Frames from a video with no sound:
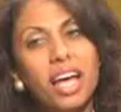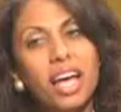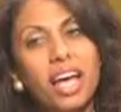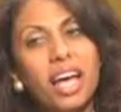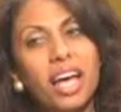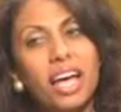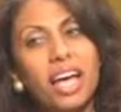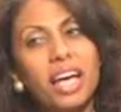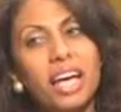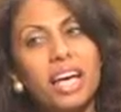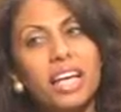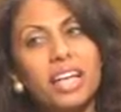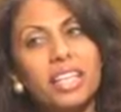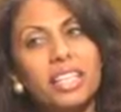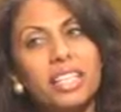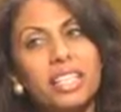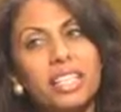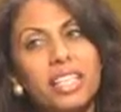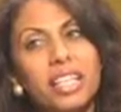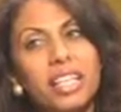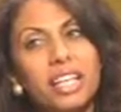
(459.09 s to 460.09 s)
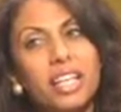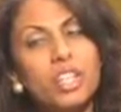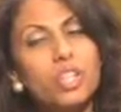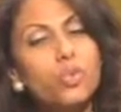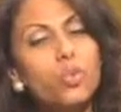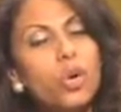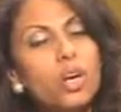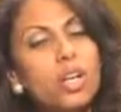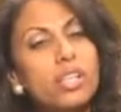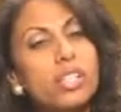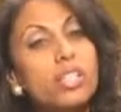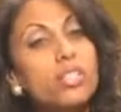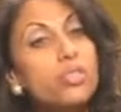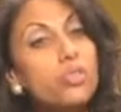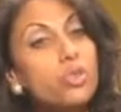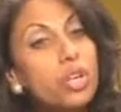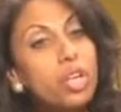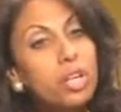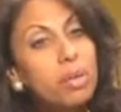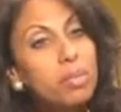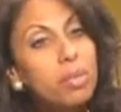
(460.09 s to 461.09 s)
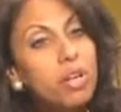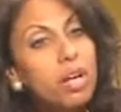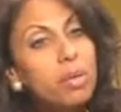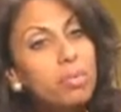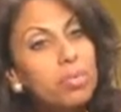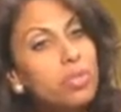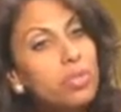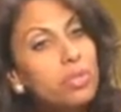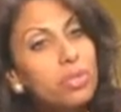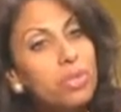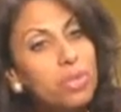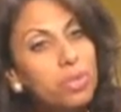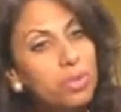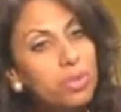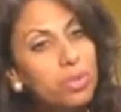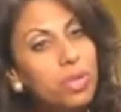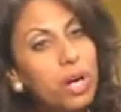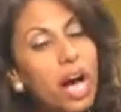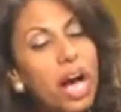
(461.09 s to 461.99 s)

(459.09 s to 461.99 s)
And it was a dream come true.